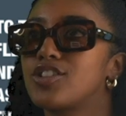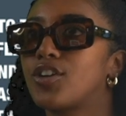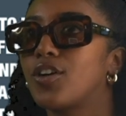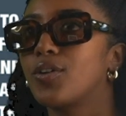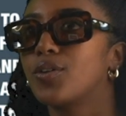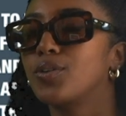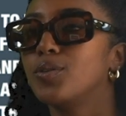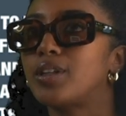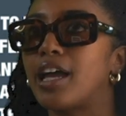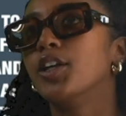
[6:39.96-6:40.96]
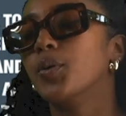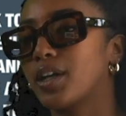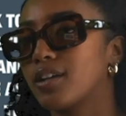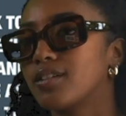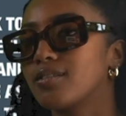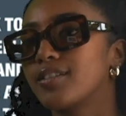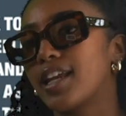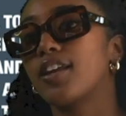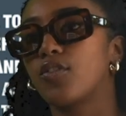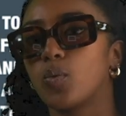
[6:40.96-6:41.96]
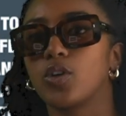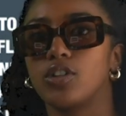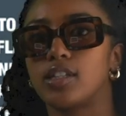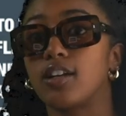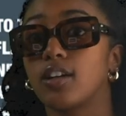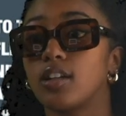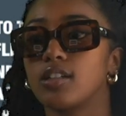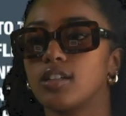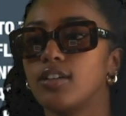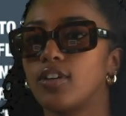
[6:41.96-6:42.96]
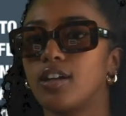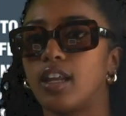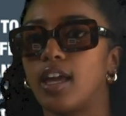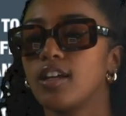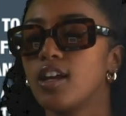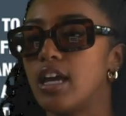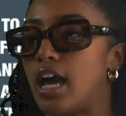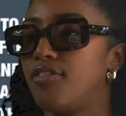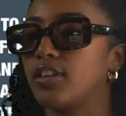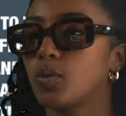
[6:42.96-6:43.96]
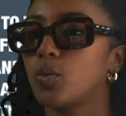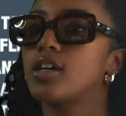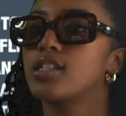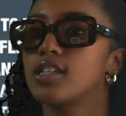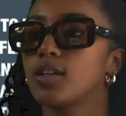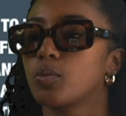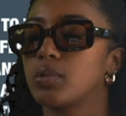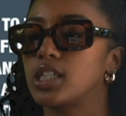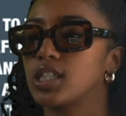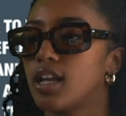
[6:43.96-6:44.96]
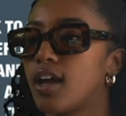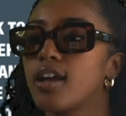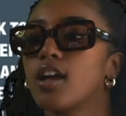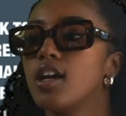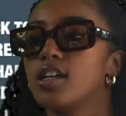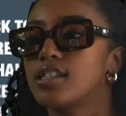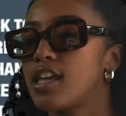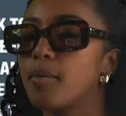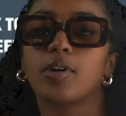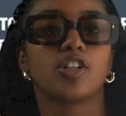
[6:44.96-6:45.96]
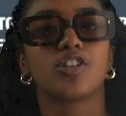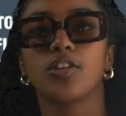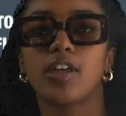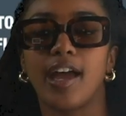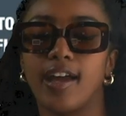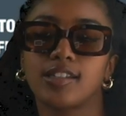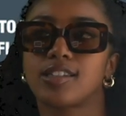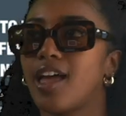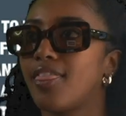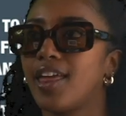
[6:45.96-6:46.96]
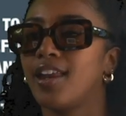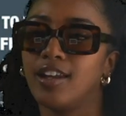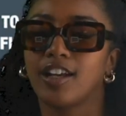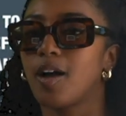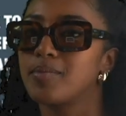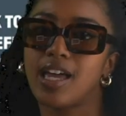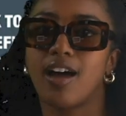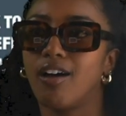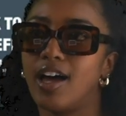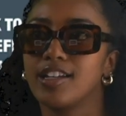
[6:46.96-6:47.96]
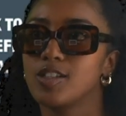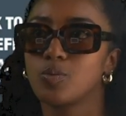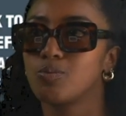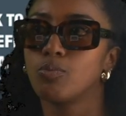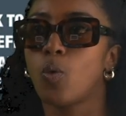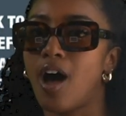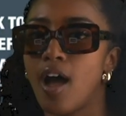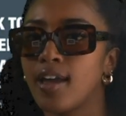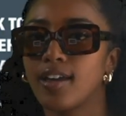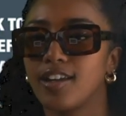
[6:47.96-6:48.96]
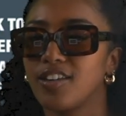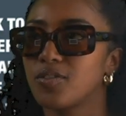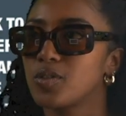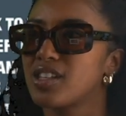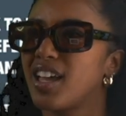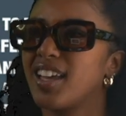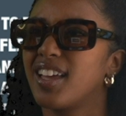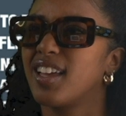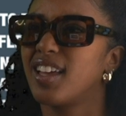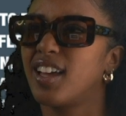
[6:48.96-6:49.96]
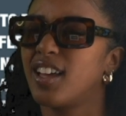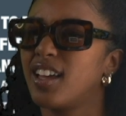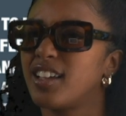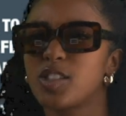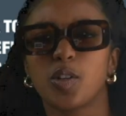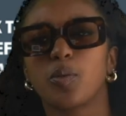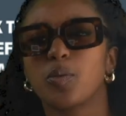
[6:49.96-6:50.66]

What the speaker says: so that you can deliver what you say you're gonna deliver. Like, I think the worst thing would be to like, say I'm gonna do X and then it comes out and it's Y, and everyone's like, that's